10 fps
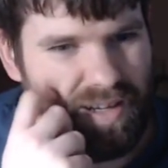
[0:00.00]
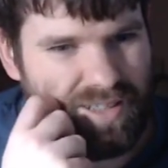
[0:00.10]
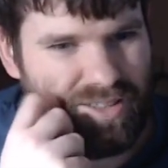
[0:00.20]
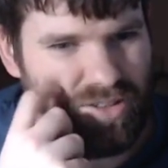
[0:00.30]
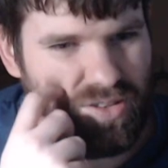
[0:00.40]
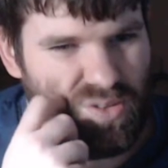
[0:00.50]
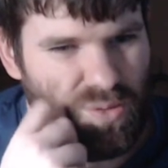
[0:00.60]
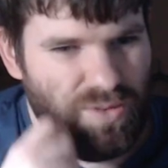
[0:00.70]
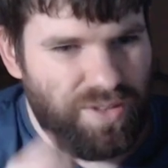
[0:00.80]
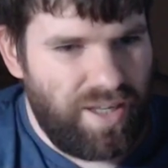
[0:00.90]
I just
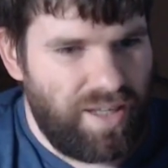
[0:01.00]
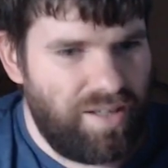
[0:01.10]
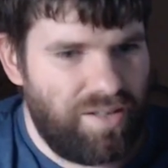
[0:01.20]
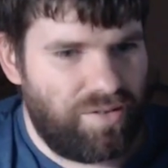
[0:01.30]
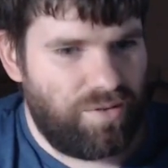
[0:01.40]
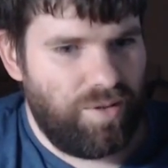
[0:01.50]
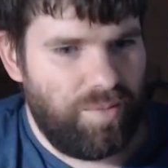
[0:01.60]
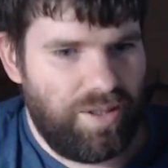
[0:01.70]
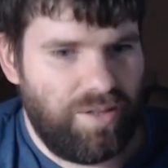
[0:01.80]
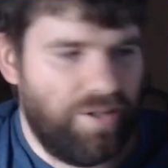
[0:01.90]
don't think it's going to
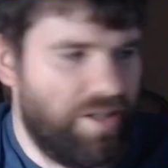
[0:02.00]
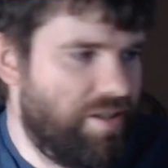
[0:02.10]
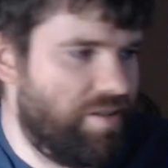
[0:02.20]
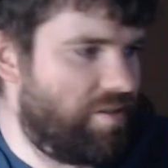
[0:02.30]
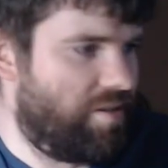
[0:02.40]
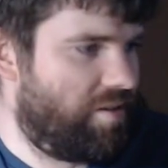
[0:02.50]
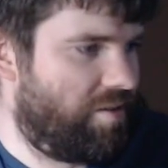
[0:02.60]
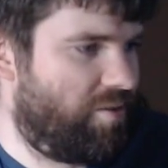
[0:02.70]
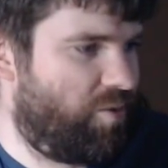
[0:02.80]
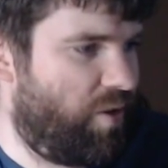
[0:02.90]
be great
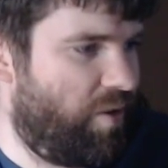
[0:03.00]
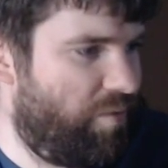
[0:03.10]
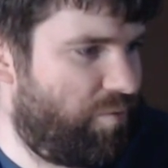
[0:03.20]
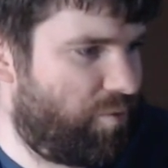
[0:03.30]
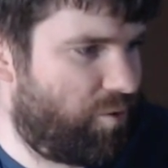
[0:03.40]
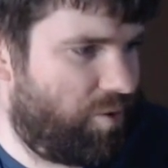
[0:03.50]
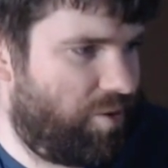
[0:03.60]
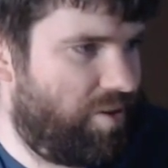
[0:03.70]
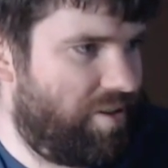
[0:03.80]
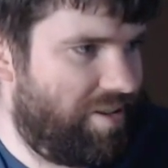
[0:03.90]

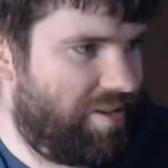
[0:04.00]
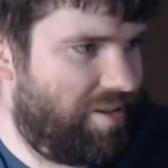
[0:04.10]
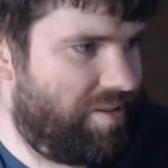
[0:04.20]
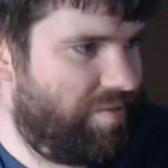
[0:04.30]
for...